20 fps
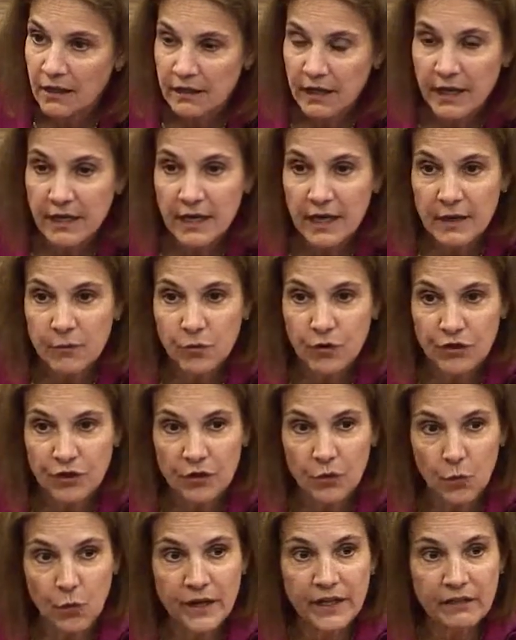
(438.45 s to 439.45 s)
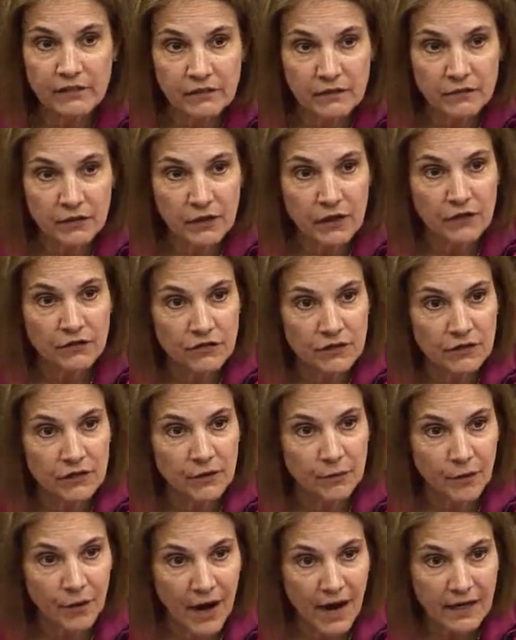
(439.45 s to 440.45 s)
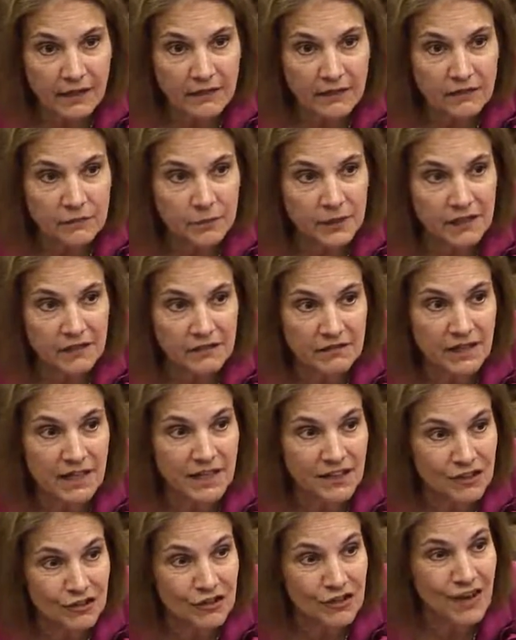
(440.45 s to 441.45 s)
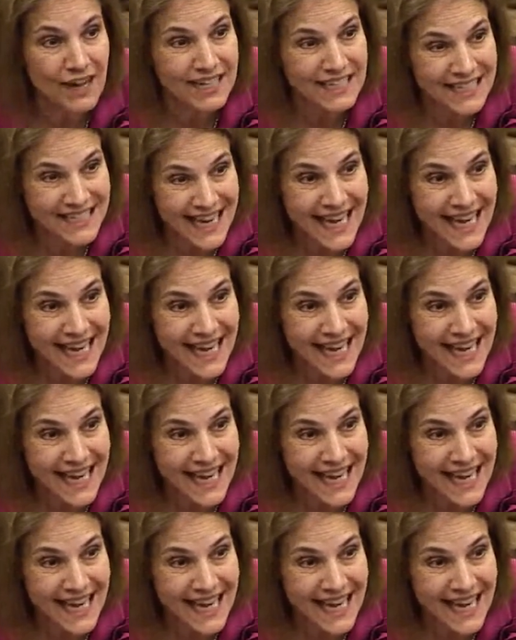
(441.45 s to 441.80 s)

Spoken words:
they came within weeks of closing their practice because they could not